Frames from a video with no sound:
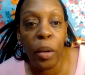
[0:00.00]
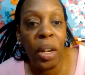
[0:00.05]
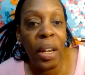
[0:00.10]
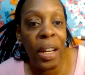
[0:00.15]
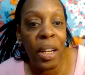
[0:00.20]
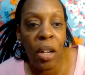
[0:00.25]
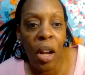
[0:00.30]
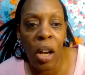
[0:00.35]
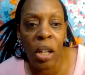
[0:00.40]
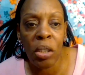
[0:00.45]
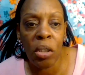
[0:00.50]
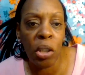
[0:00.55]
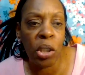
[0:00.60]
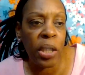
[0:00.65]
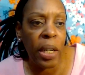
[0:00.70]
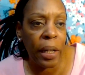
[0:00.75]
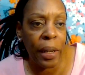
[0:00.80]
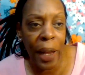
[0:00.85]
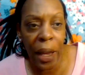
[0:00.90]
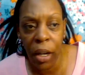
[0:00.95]
But you can also
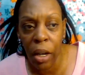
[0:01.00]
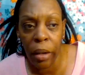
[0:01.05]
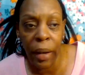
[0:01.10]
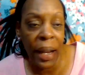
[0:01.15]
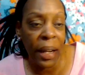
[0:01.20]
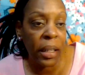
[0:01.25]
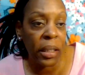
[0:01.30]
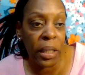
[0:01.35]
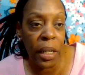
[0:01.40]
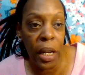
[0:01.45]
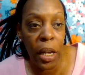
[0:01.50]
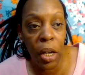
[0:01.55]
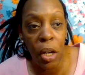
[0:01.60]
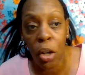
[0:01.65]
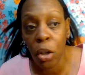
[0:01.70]
check, like like I said,